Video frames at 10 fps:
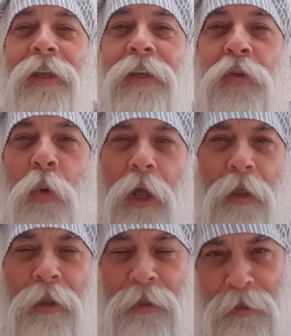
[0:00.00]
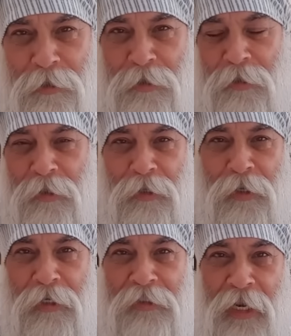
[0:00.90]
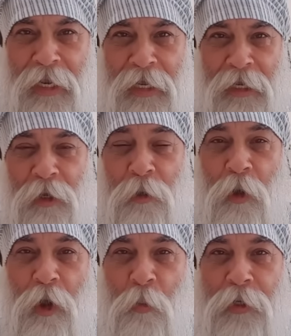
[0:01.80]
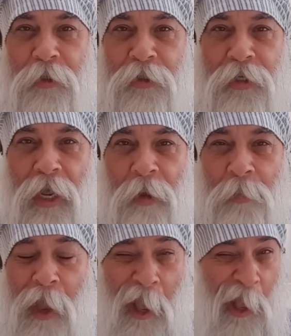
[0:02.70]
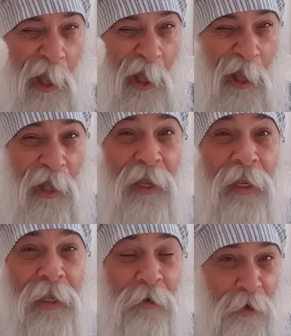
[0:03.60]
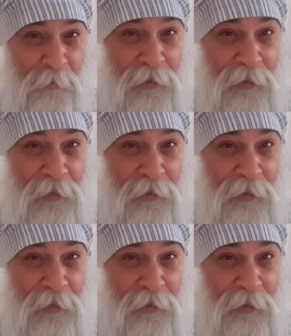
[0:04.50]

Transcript: as well and taking a long winter's nap. You know what I'm